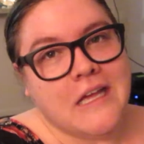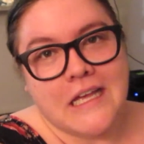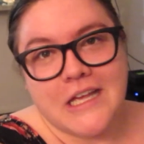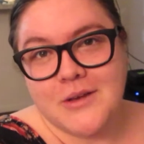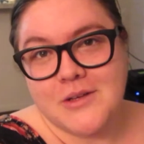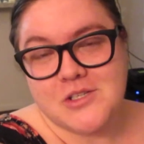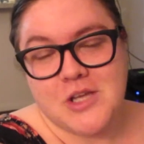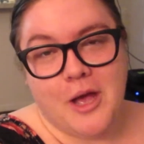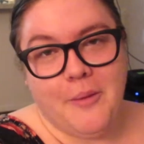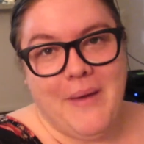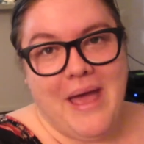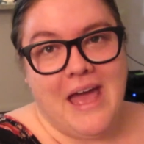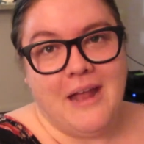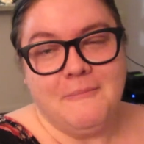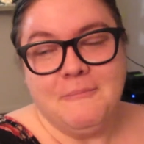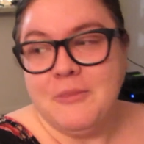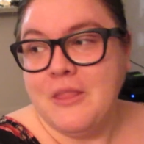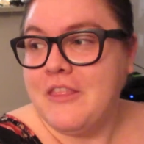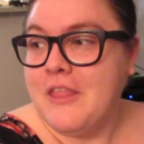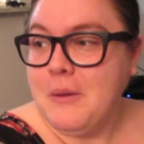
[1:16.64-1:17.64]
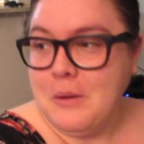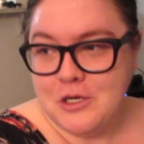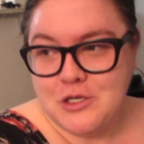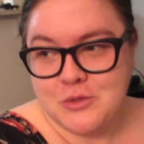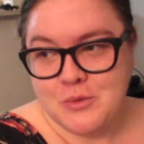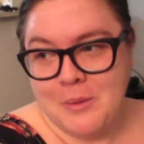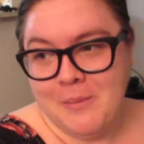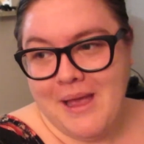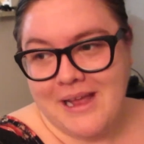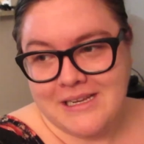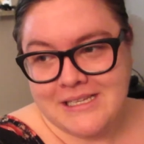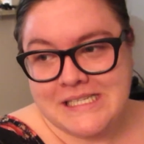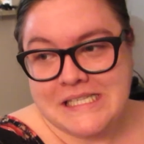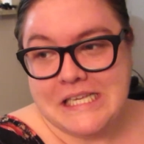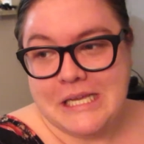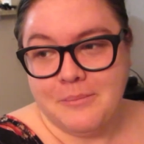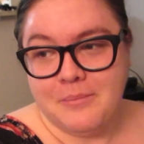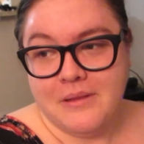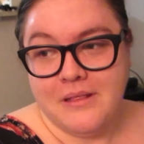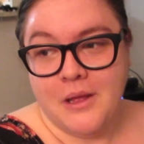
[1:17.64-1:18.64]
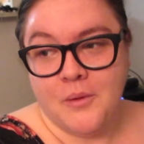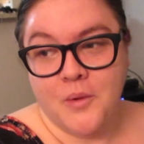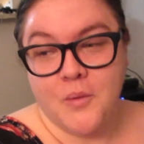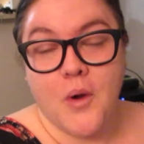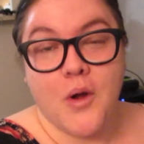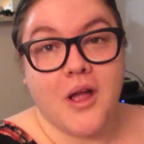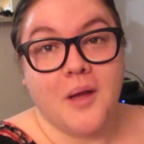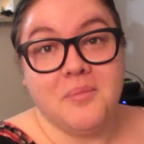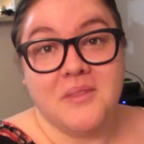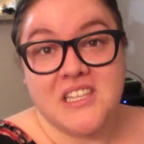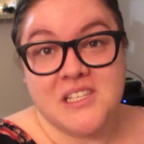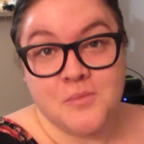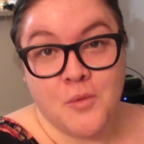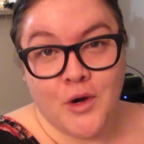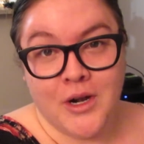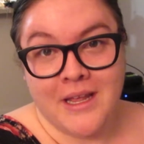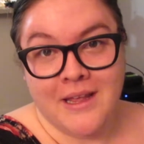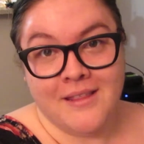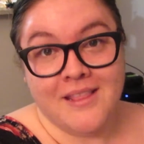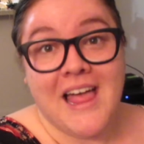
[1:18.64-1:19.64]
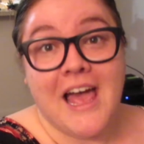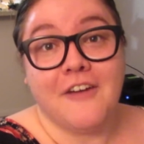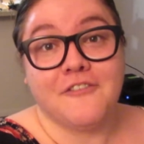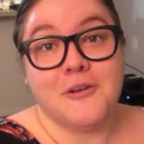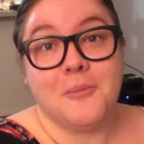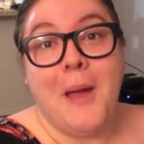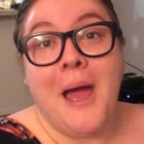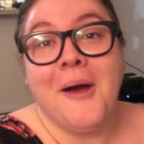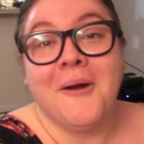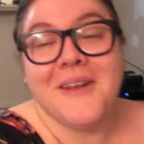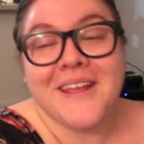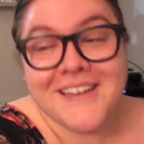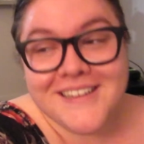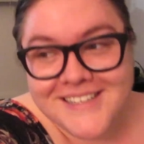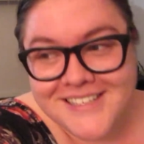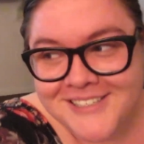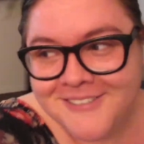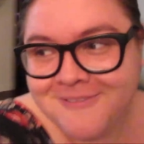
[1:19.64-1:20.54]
It was all bad. And then we just went back to sleep, and then we woke up this morning and laughed about it.